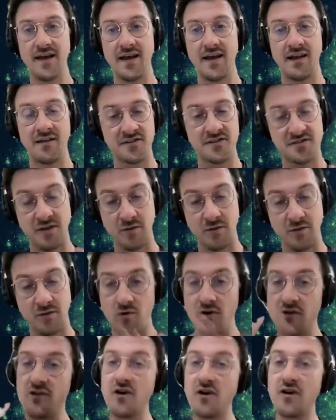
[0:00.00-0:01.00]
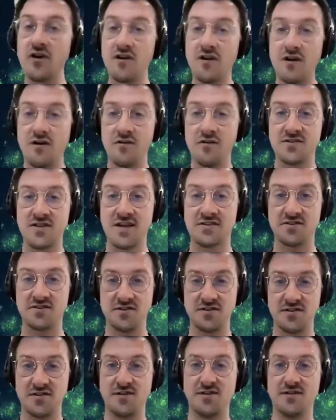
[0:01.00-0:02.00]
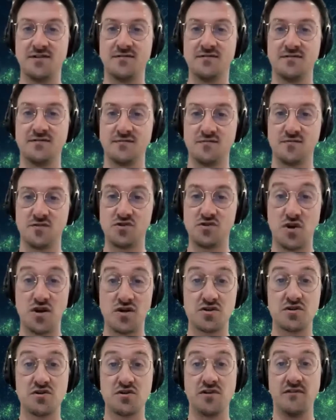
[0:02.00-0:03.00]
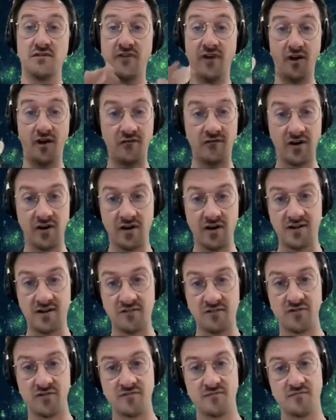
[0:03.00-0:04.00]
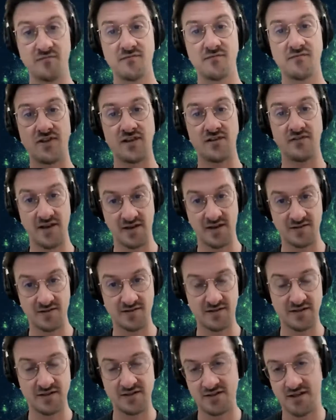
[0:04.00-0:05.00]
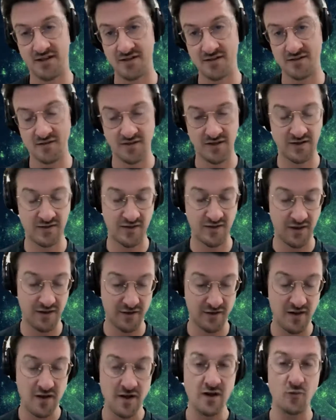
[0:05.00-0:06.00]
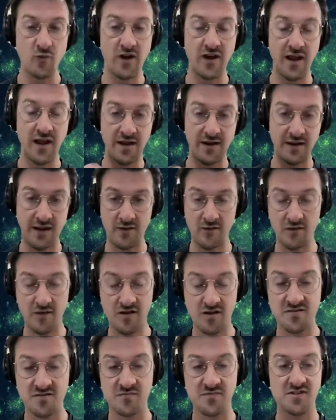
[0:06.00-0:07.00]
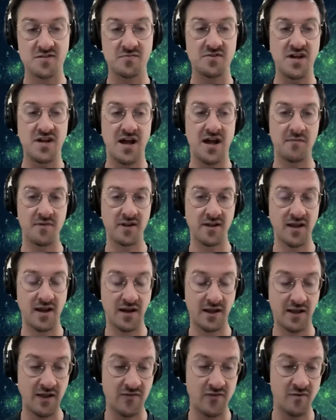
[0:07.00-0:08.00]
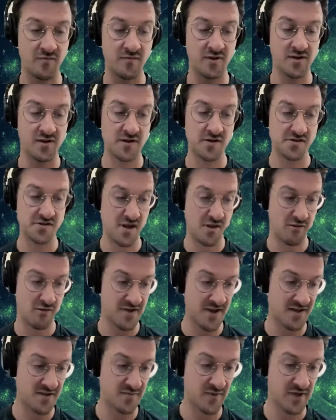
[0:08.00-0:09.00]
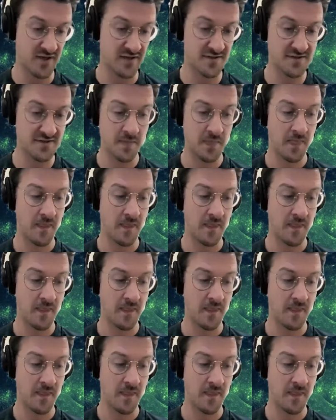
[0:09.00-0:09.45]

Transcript: And it's just like, well, no, it's actually structurally very, very different than that. And we had to took some time to kind of get them to understand those aspects.